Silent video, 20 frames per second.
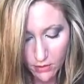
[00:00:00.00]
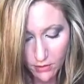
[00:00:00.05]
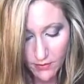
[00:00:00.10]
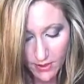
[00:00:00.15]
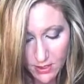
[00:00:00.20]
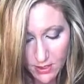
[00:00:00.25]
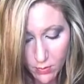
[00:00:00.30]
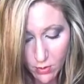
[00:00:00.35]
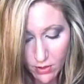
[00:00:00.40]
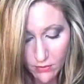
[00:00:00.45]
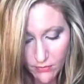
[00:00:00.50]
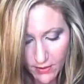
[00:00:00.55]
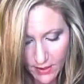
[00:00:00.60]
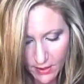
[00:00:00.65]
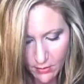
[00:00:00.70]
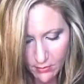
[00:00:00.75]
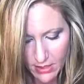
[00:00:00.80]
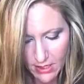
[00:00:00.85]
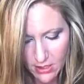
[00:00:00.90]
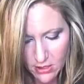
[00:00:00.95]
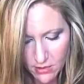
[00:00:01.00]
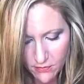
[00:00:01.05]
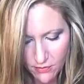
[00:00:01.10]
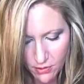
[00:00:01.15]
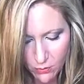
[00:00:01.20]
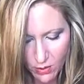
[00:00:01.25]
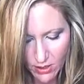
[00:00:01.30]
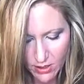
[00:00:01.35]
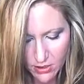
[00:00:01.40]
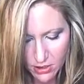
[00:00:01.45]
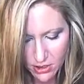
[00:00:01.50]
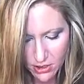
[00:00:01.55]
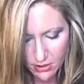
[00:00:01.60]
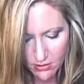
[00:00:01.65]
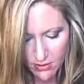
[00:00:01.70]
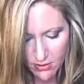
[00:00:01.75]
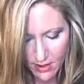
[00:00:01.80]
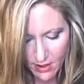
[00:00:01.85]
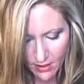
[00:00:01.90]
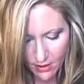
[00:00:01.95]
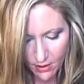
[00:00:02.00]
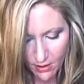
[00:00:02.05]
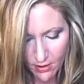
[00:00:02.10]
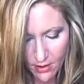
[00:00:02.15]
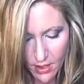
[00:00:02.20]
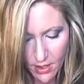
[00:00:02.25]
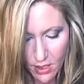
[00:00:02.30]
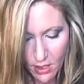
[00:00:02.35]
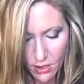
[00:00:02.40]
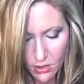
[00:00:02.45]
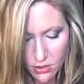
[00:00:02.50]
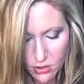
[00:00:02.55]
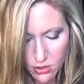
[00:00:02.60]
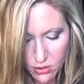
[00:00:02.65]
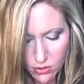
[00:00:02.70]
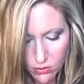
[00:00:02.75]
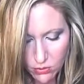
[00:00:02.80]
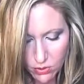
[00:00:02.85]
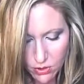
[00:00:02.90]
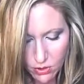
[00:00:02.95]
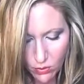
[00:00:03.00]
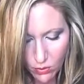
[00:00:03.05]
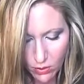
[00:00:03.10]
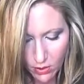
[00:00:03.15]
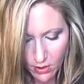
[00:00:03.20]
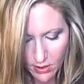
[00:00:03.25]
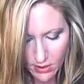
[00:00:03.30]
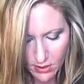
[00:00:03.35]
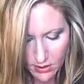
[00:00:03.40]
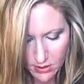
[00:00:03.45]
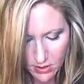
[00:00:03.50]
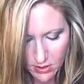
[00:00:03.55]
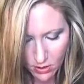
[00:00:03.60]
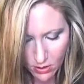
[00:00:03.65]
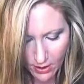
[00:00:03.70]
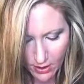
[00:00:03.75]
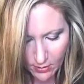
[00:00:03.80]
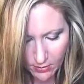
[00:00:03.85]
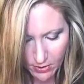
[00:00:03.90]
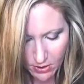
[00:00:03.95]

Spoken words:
Facebook fan page if you want to share there to your Instagram.